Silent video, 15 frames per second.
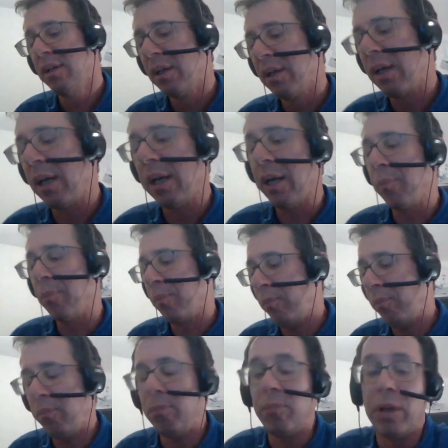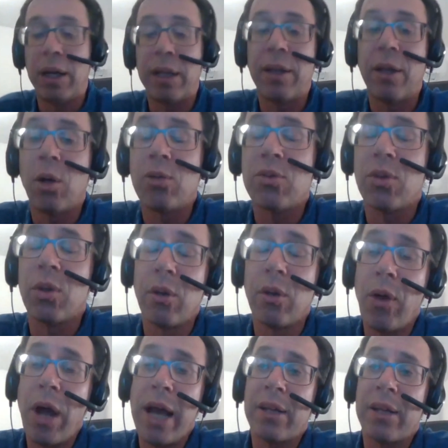And those on the
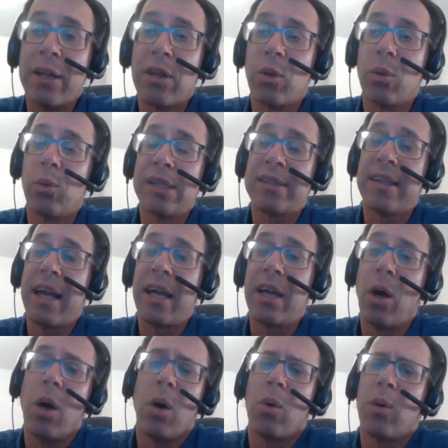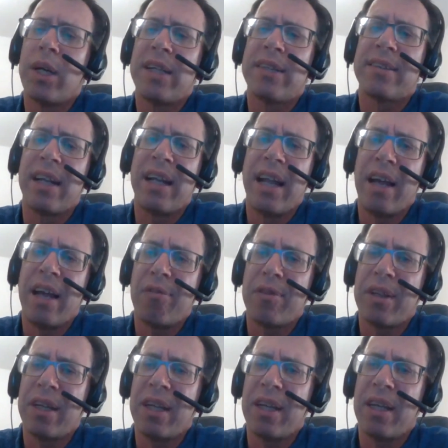right who will say, oh, he's a
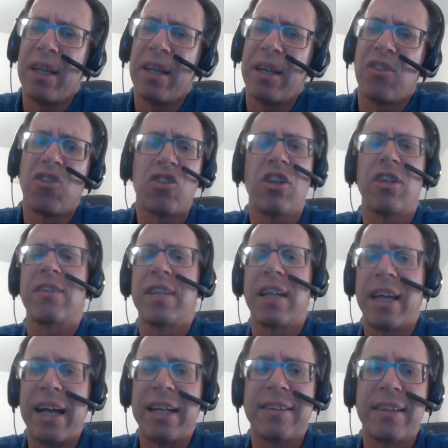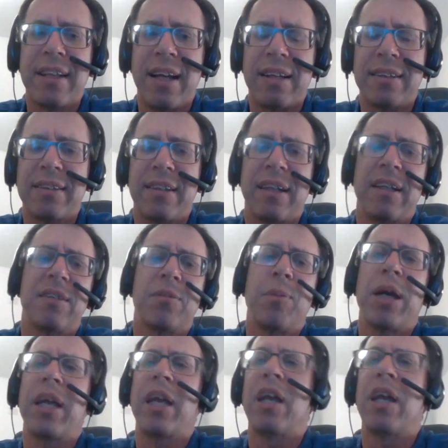lefty, he's just against us and he's
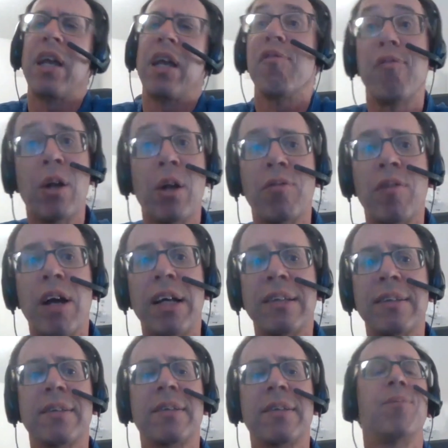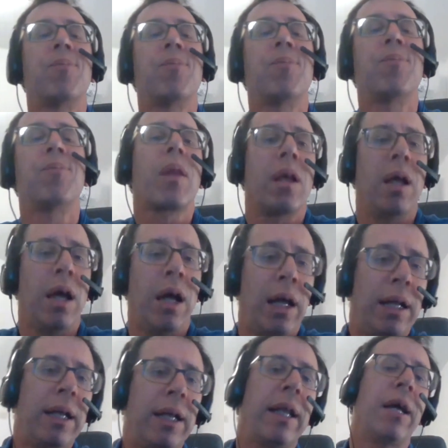making fun of us.
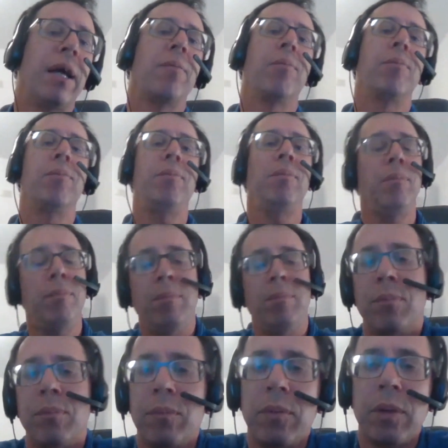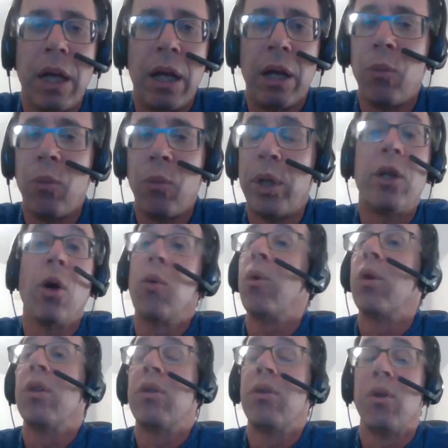And and we
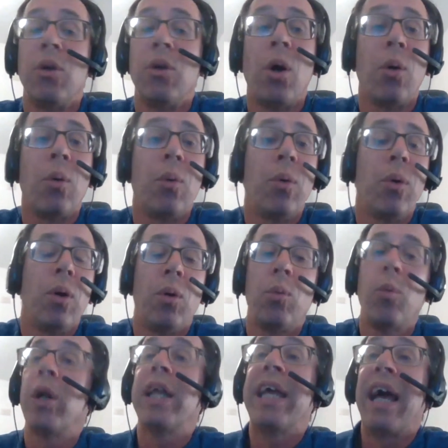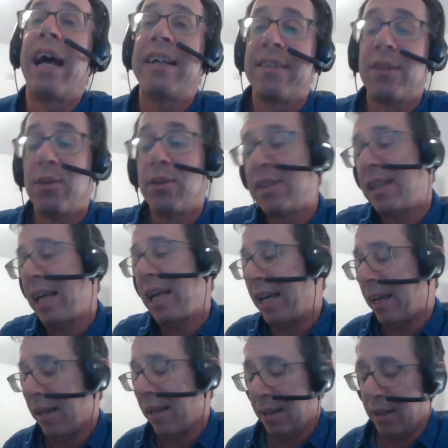don't want know what he has to
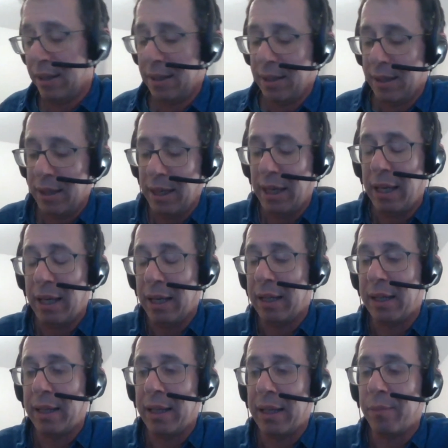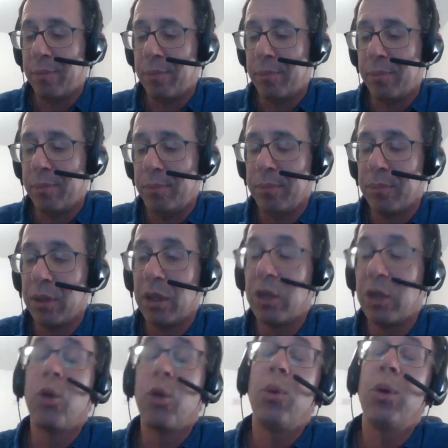say. And
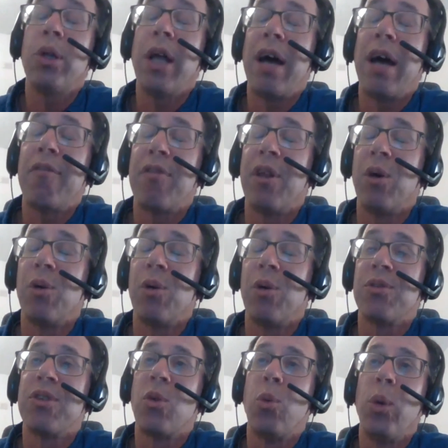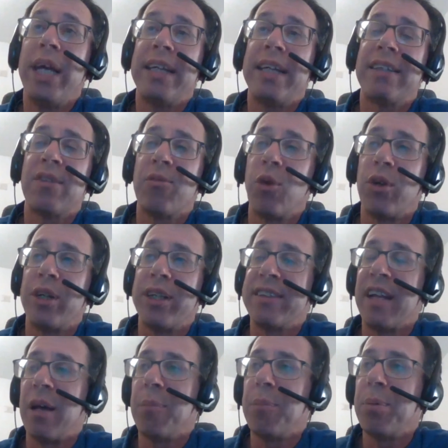you would have those tweets, for
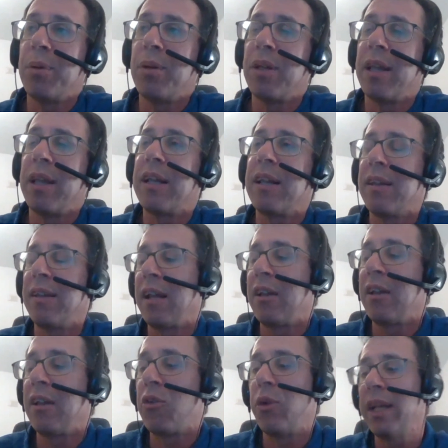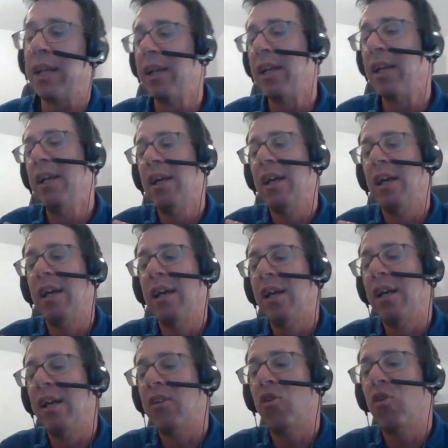example, that really
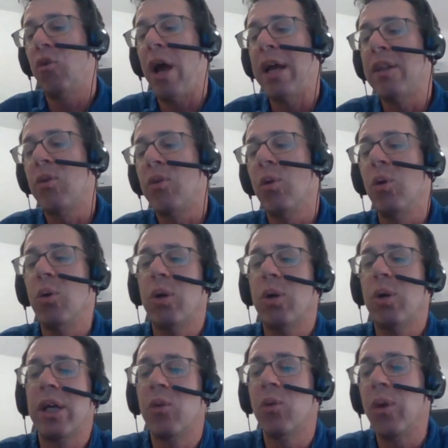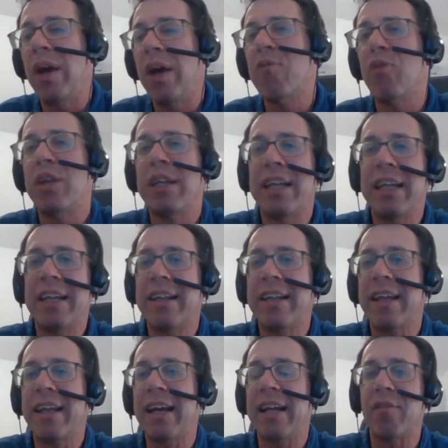tried to look into every
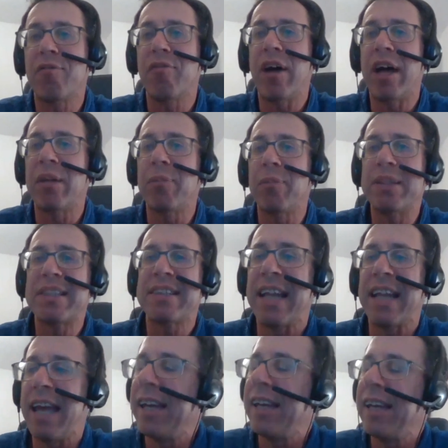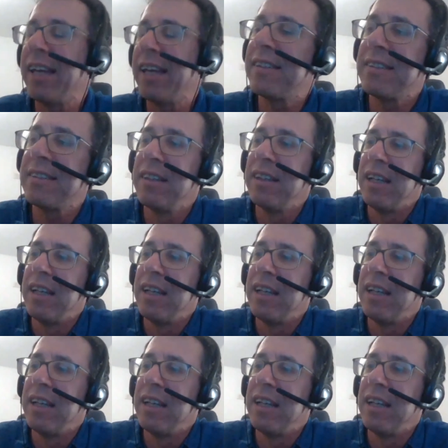detail and find mistakes.